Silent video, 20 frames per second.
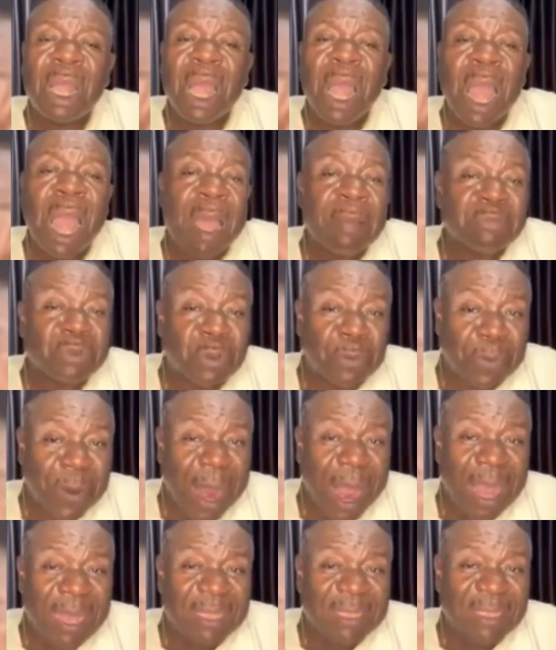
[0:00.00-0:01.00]
I'm
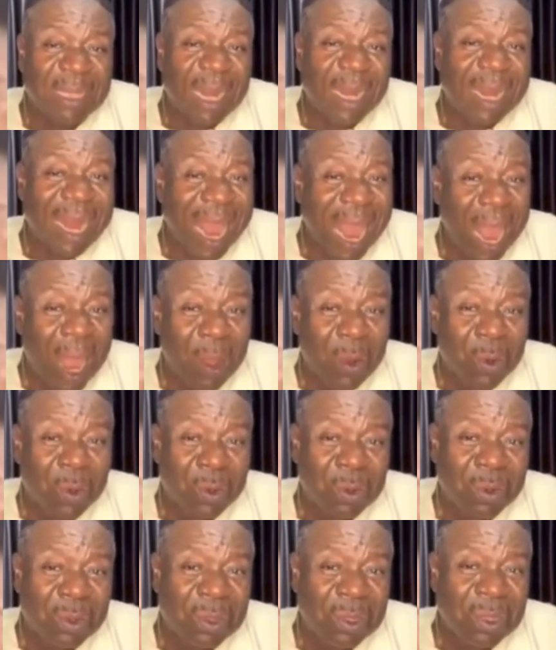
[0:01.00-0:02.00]
surprised that now
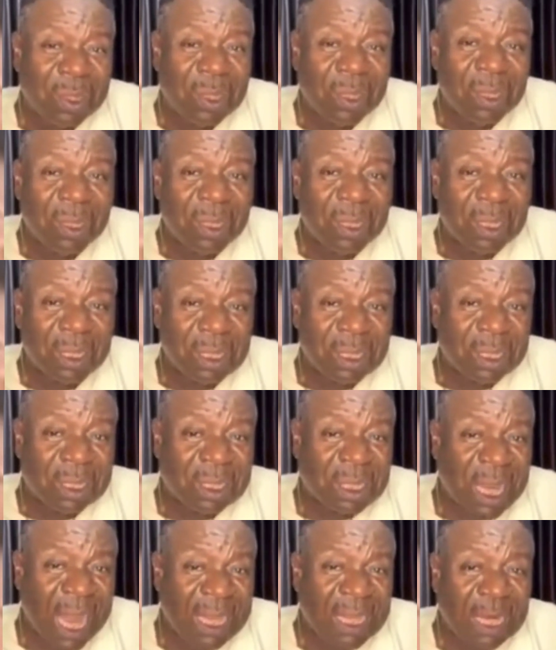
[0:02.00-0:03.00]
she has an
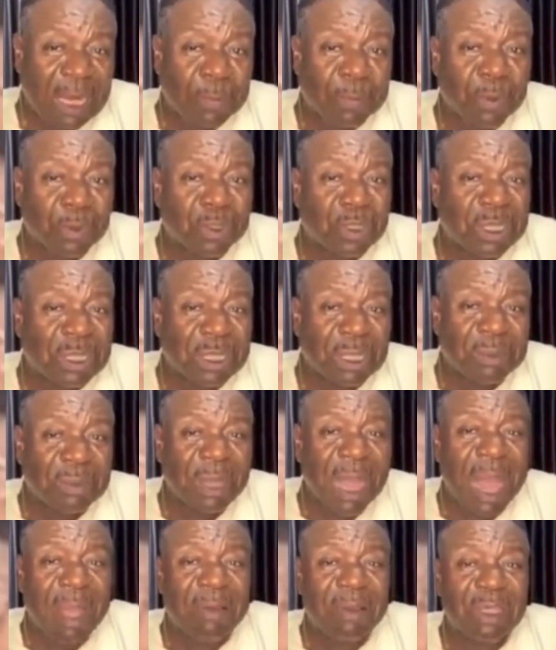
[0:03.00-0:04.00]
opportunity
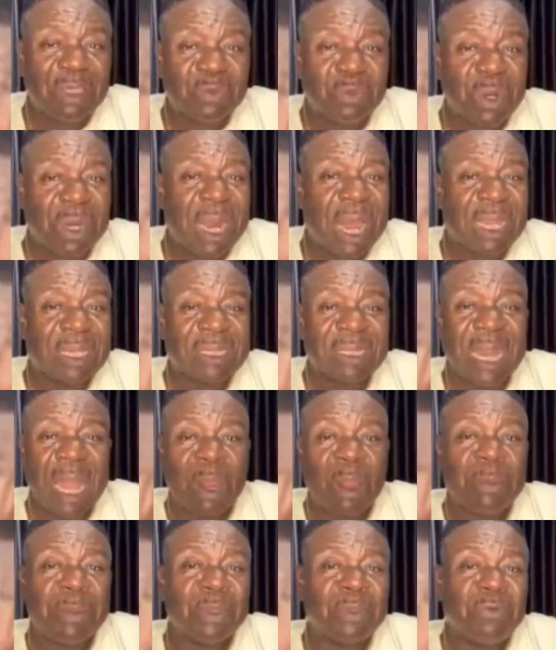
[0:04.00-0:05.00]
to have his brothers that are
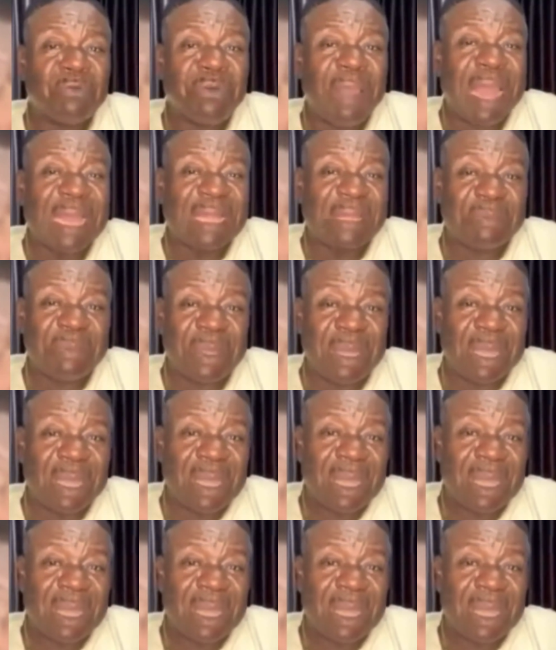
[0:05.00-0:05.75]
coming to fight me